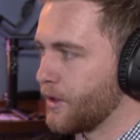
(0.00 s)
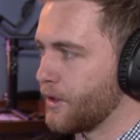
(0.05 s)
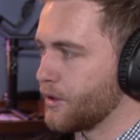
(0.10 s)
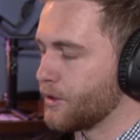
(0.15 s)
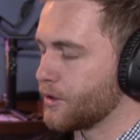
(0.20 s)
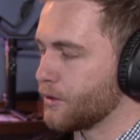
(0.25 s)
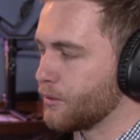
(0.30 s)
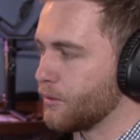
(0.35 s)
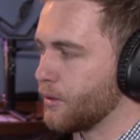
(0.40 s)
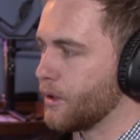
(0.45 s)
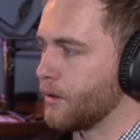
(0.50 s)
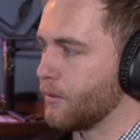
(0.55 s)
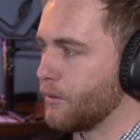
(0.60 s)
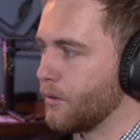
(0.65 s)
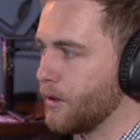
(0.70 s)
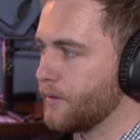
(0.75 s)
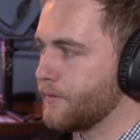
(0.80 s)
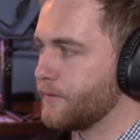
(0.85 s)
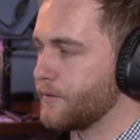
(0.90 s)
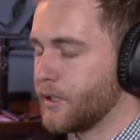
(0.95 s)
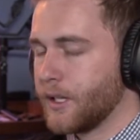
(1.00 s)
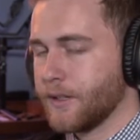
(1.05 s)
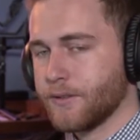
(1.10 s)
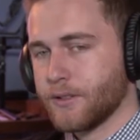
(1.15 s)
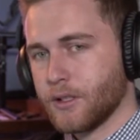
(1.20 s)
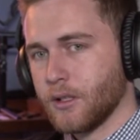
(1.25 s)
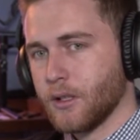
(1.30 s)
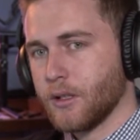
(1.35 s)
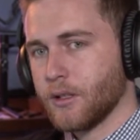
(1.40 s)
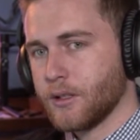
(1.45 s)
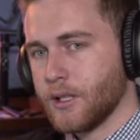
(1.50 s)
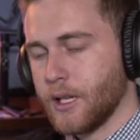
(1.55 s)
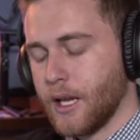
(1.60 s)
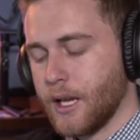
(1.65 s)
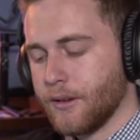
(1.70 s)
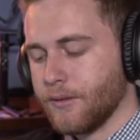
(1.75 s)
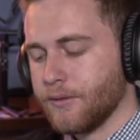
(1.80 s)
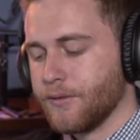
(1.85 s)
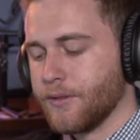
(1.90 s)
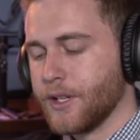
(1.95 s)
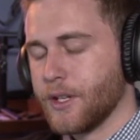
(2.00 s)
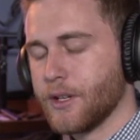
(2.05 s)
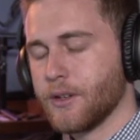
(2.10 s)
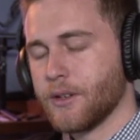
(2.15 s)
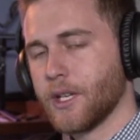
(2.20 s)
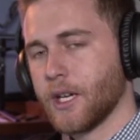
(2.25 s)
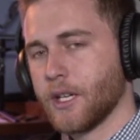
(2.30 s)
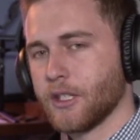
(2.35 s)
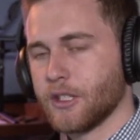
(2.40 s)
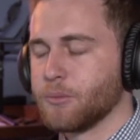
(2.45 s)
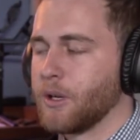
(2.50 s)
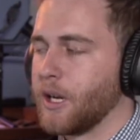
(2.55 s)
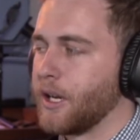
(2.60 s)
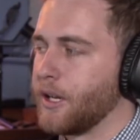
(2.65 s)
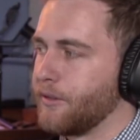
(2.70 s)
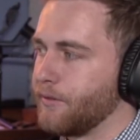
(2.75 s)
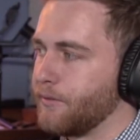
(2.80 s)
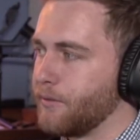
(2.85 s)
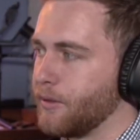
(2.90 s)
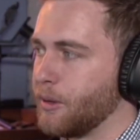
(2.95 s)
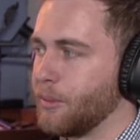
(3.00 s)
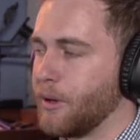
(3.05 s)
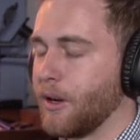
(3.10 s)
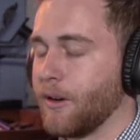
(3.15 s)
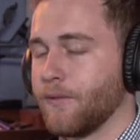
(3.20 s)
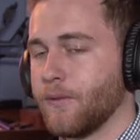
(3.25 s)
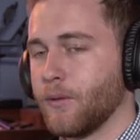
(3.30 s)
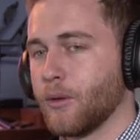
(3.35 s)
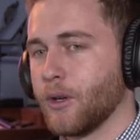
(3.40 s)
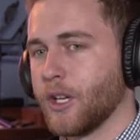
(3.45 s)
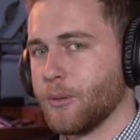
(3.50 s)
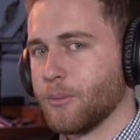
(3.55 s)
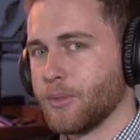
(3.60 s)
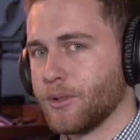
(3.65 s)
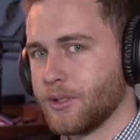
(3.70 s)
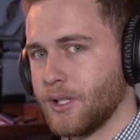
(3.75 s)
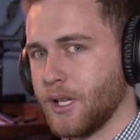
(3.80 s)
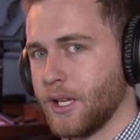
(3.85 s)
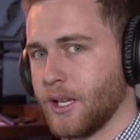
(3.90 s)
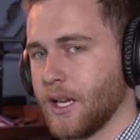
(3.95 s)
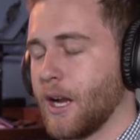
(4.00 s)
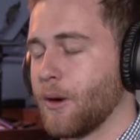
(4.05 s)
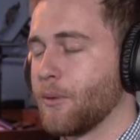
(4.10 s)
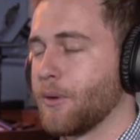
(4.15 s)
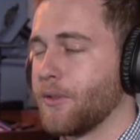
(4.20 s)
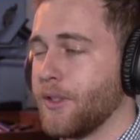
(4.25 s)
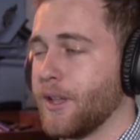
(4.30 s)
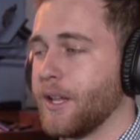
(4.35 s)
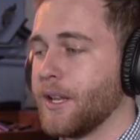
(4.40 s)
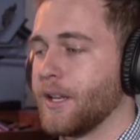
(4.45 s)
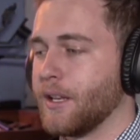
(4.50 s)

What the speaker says: So after I've slowed that video down by about 40%, I would then